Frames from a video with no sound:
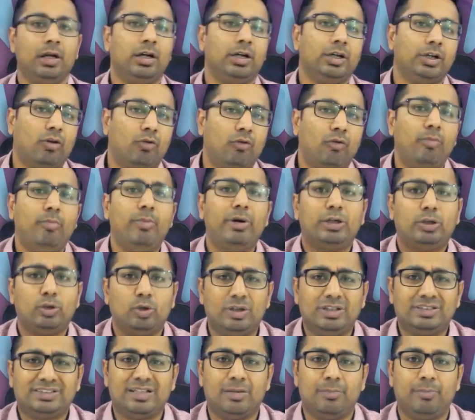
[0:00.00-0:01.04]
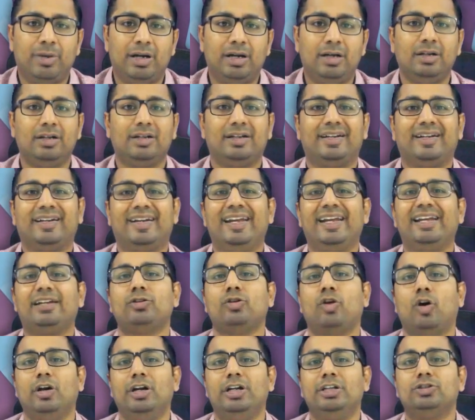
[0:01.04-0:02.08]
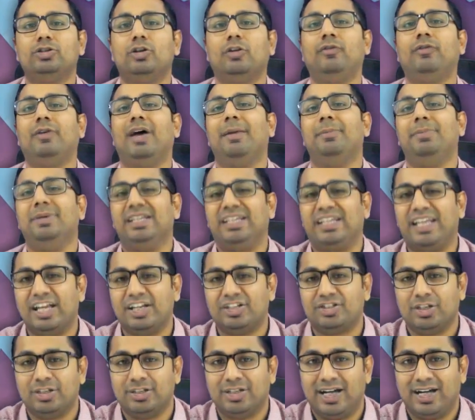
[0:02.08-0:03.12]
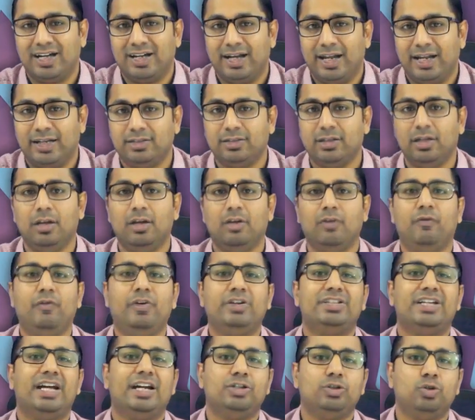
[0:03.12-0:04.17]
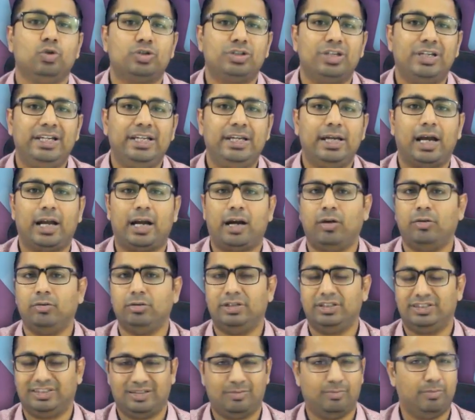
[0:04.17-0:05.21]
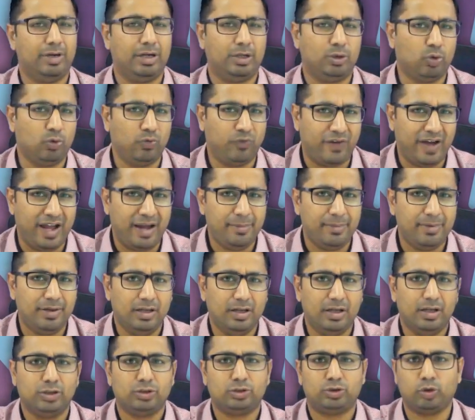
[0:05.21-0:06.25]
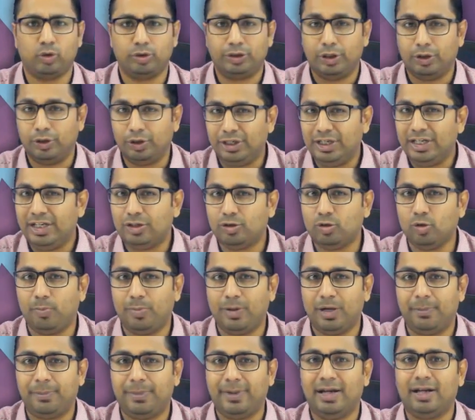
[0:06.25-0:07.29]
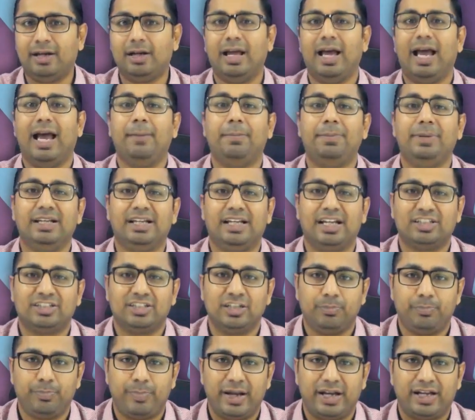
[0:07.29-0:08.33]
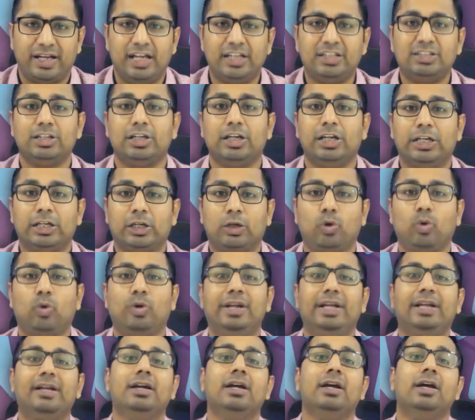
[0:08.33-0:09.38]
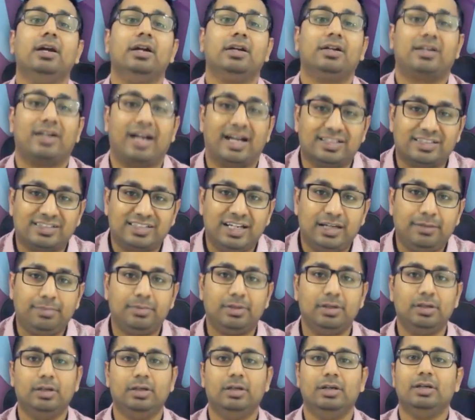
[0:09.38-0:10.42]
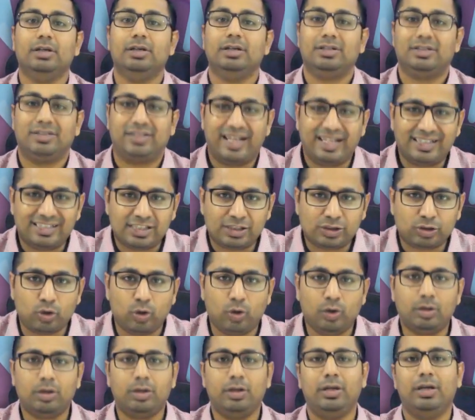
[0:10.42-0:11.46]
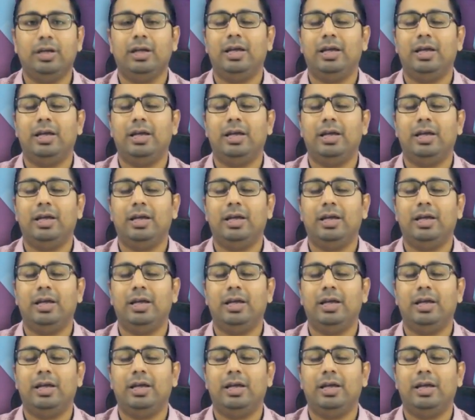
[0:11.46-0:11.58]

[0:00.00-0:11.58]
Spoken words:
November to December, take knowledge of application deadline, which are usually around December to Feb. So you need to prepare application package including transcript, test score,